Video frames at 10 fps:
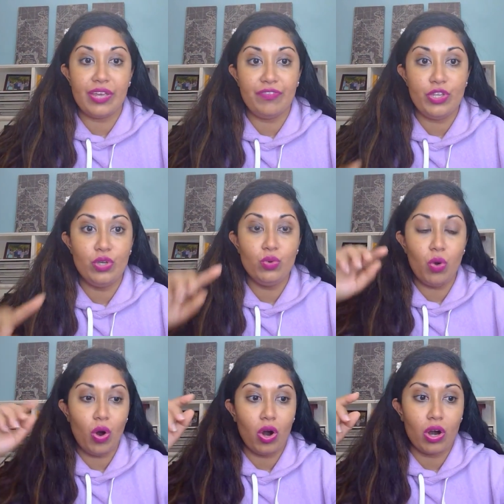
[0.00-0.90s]
if you
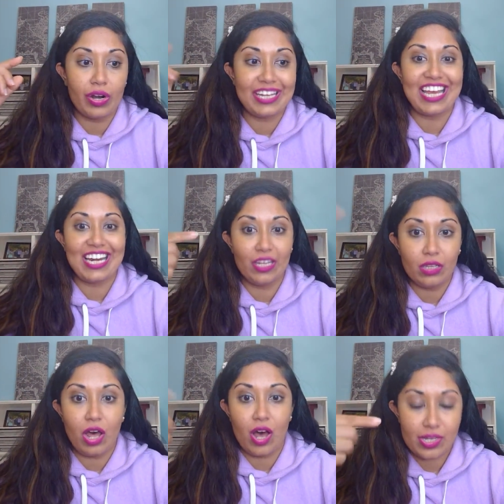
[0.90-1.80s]
are getting
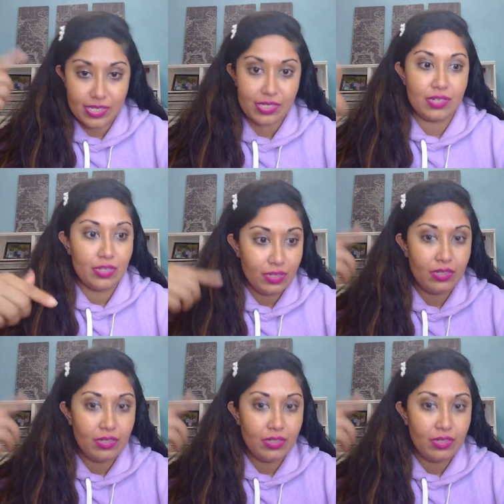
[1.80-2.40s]
lost,